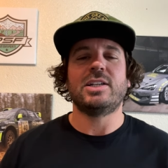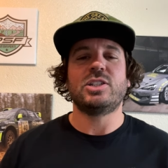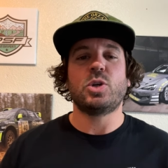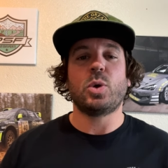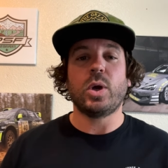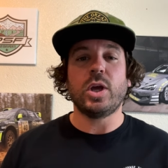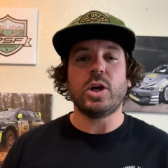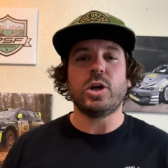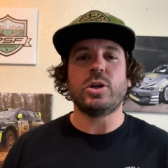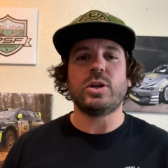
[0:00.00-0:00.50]

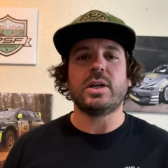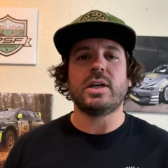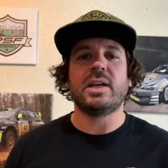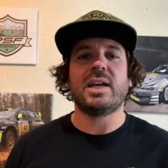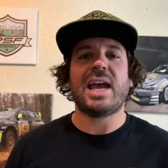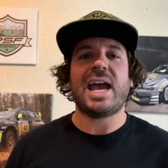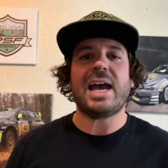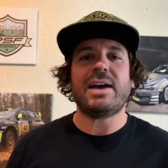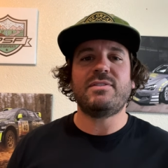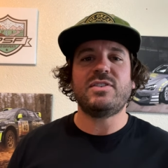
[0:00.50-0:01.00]

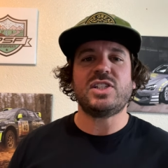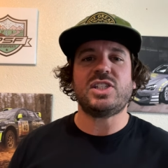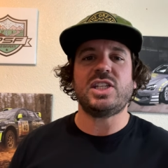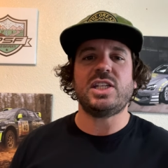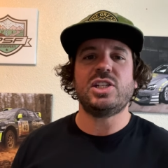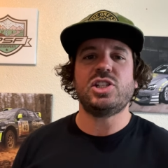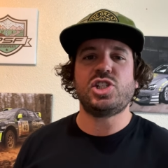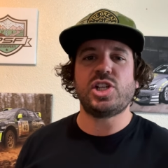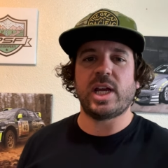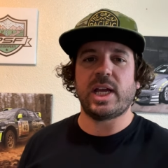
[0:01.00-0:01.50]
Toyota
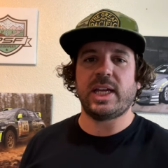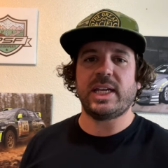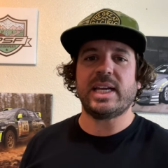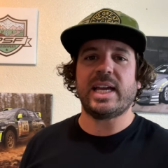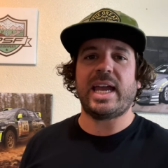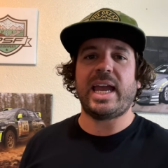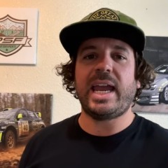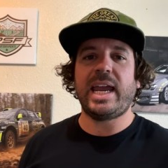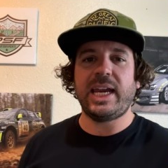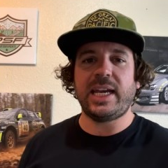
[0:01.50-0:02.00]

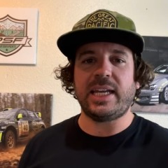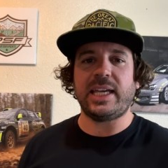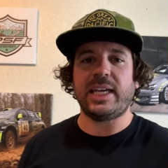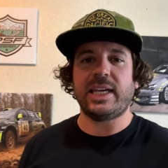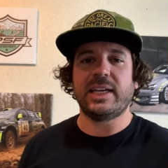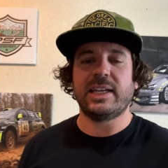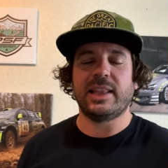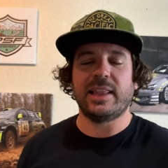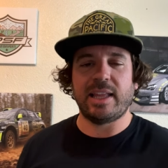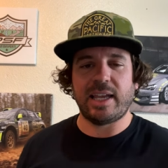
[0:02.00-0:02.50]

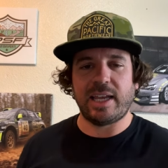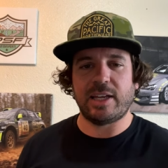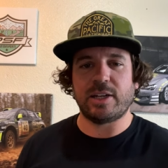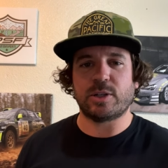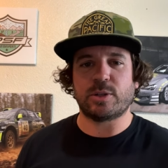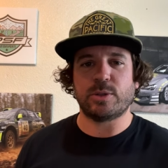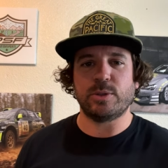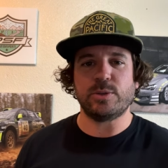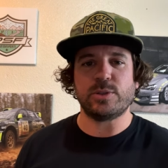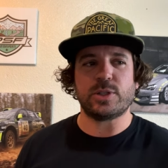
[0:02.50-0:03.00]
FZJ80 Land
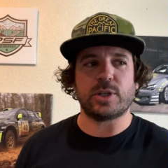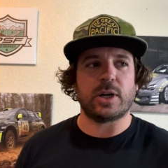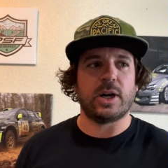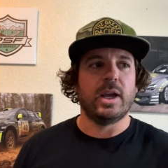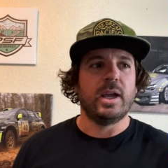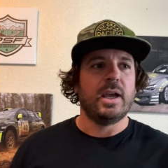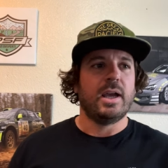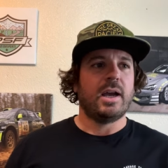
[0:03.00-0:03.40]
Cruiser